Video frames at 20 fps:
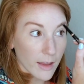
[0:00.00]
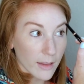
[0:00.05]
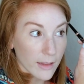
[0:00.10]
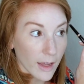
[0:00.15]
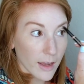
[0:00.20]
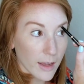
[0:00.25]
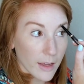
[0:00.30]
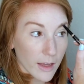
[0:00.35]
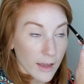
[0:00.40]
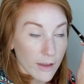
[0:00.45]

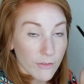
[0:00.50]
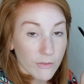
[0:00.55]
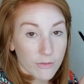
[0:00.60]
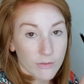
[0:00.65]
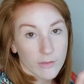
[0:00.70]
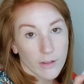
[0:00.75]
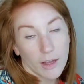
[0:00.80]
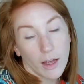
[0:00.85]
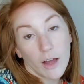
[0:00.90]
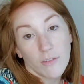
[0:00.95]
Like, if
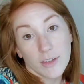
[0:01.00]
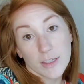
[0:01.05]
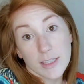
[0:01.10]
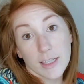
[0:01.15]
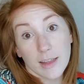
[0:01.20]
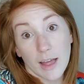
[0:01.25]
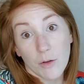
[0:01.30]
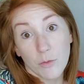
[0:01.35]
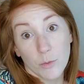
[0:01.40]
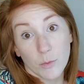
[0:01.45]
obviously
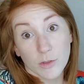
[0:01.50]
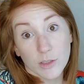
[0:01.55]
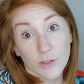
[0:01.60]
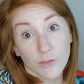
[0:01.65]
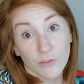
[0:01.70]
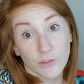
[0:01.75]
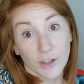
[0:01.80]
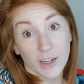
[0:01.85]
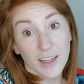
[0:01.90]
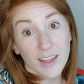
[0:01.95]
that one was
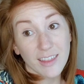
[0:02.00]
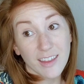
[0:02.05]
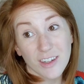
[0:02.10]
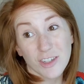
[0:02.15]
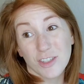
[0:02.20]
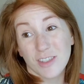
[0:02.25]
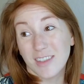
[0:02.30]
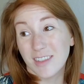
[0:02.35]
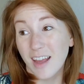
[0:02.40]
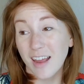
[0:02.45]
free, they
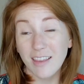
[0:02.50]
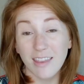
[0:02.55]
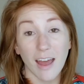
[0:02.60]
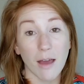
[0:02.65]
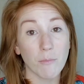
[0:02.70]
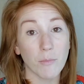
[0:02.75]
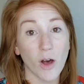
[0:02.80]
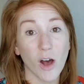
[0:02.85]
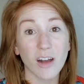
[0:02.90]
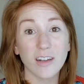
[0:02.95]
just sent
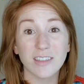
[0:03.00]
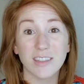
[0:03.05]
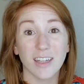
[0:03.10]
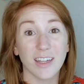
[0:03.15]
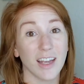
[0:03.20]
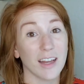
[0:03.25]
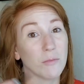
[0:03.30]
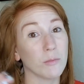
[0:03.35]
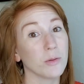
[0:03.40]
that box again.